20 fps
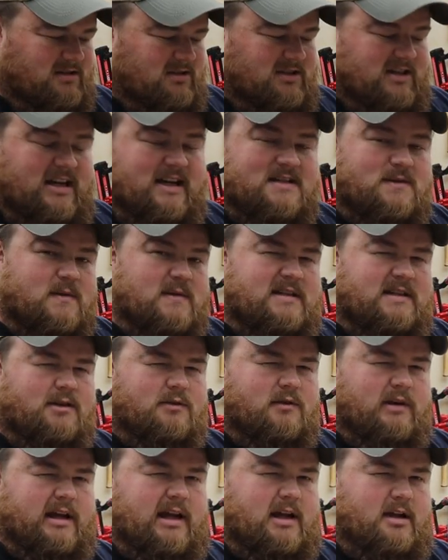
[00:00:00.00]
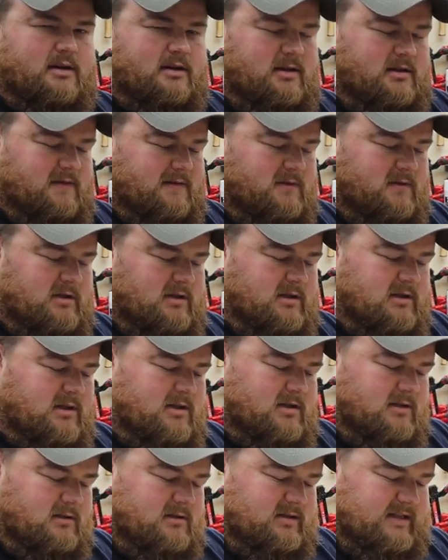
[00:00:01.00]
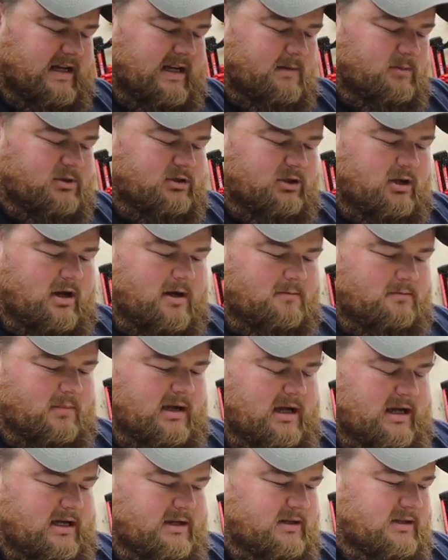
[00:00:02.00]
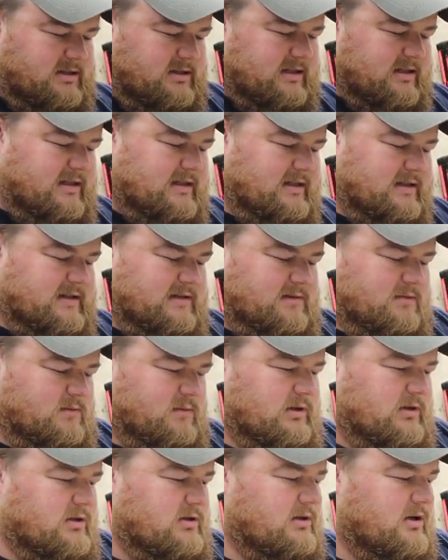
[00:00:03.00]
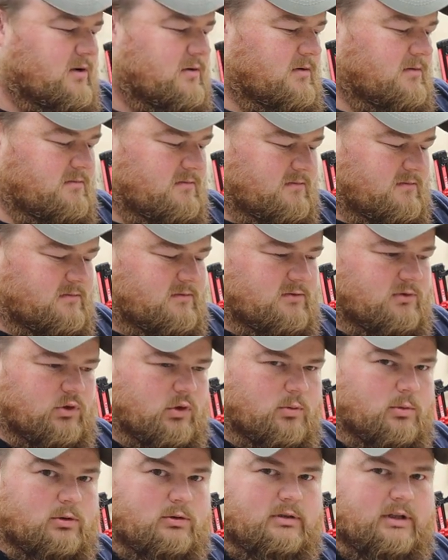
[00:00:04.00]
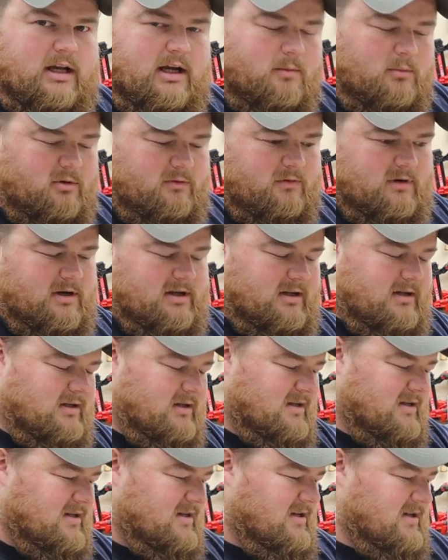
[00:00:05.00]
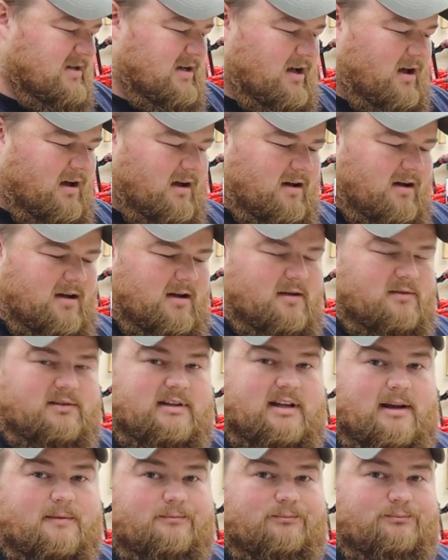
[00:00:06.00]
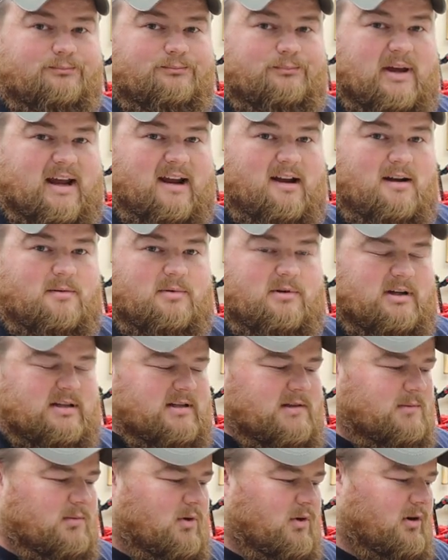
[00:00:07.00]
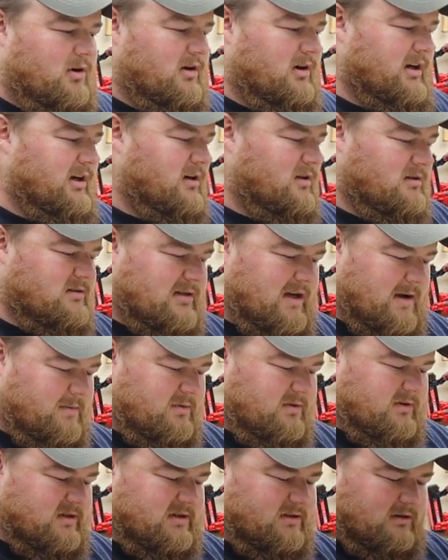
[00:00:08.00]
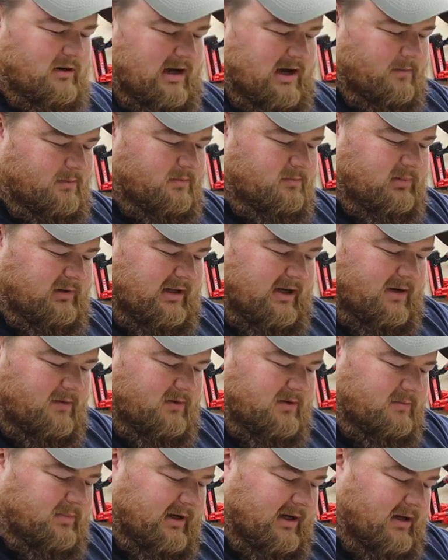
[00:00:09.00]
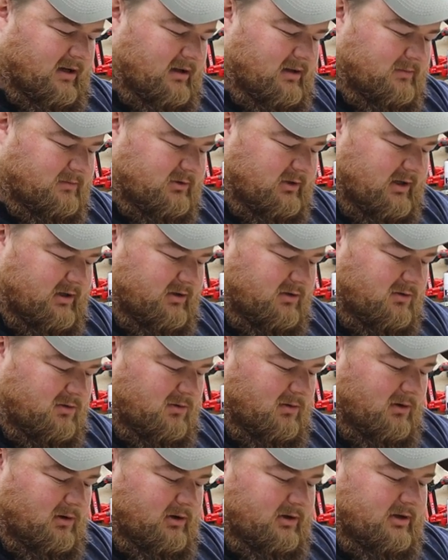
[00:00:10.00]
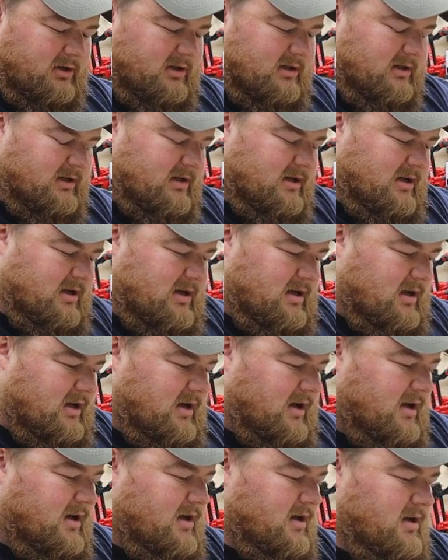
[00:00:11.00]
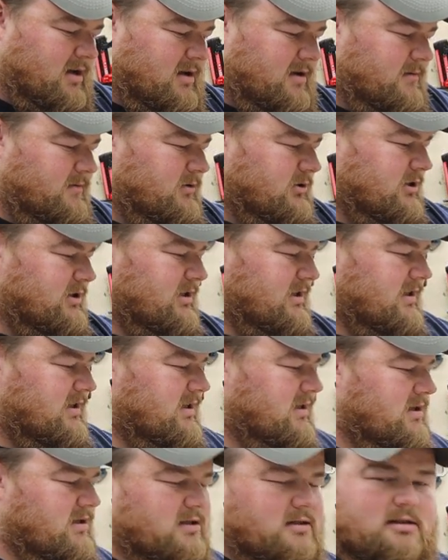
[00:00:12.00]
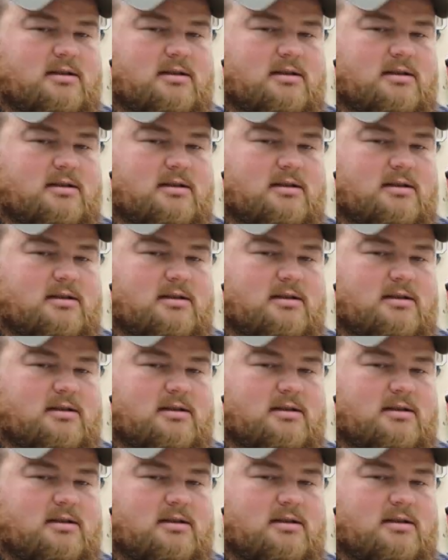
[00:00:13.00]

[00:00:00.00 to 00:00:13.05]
you guys want to see the reality of Sam's shop behind the scenes and when there's no normal camera running, uh, yeah, packing up custom order here on top of the scrap plywood pile I'm trying to hoard. I'm just